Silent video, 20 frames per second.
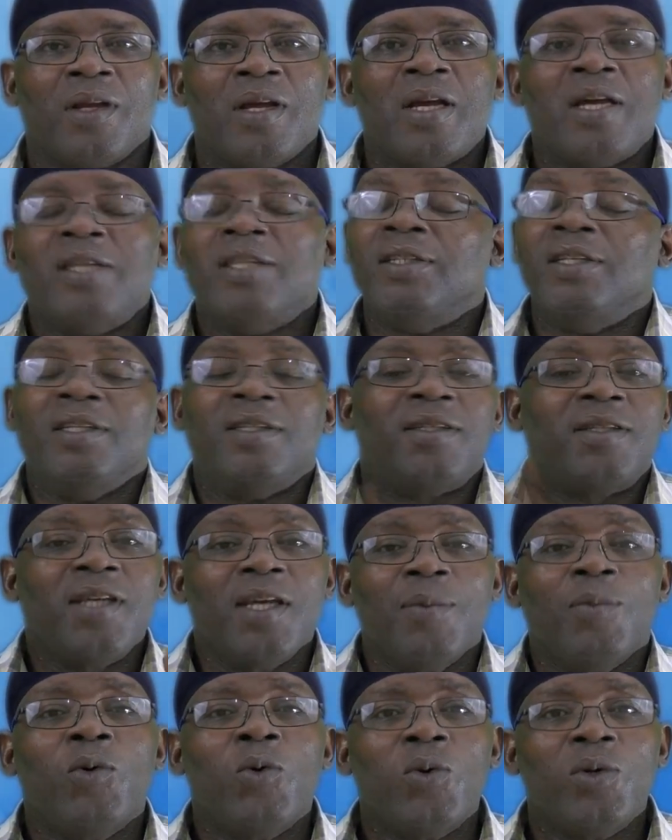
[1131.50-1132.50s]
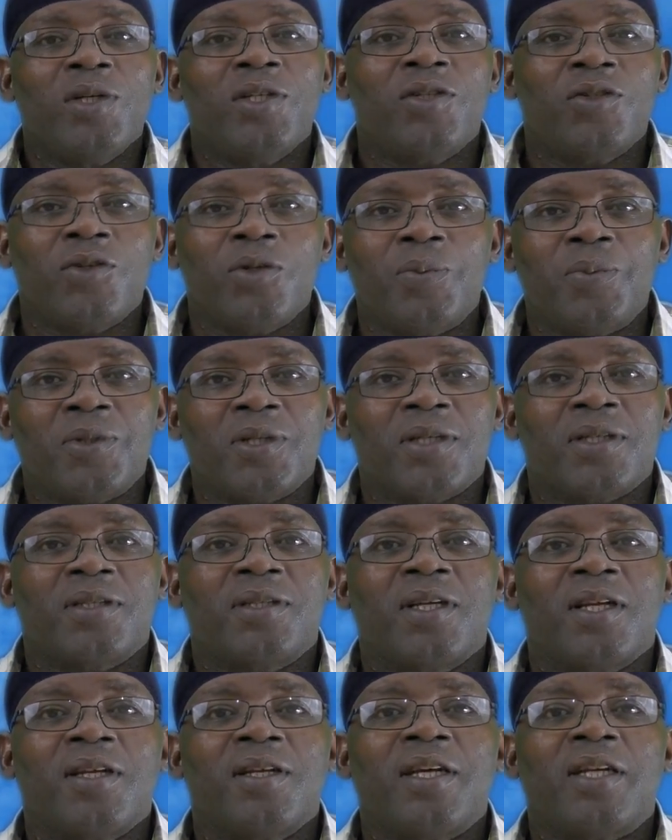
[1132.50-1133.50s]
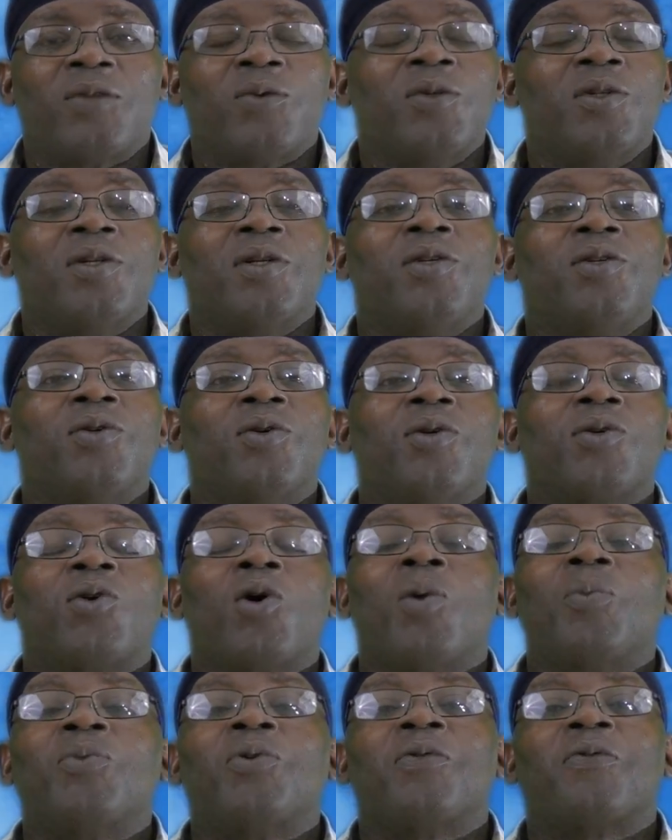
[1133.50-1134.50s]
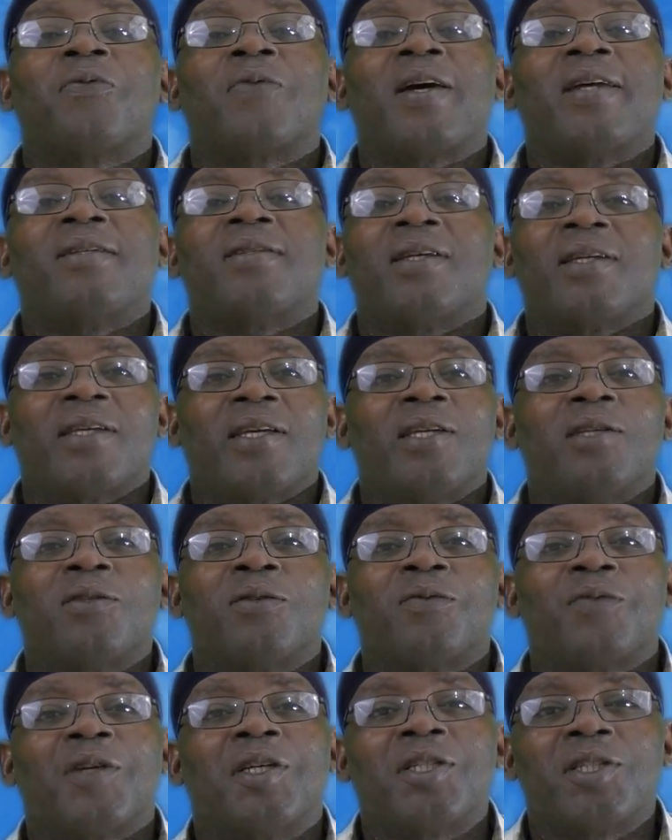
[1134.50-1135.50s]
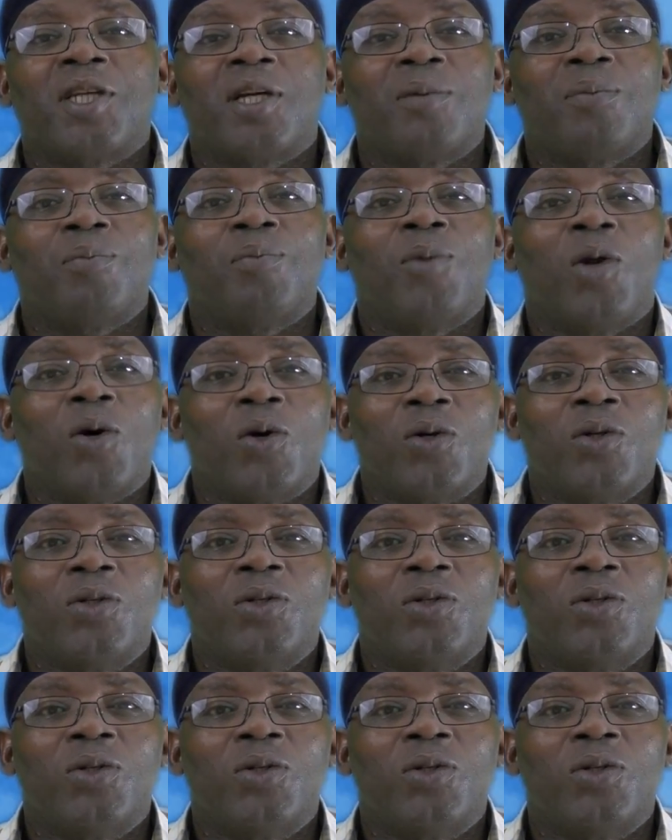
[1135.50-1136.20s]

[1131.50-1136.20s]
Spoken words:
It's the same Holy Scriptures tell you that you don't come to fight against flesh and blood,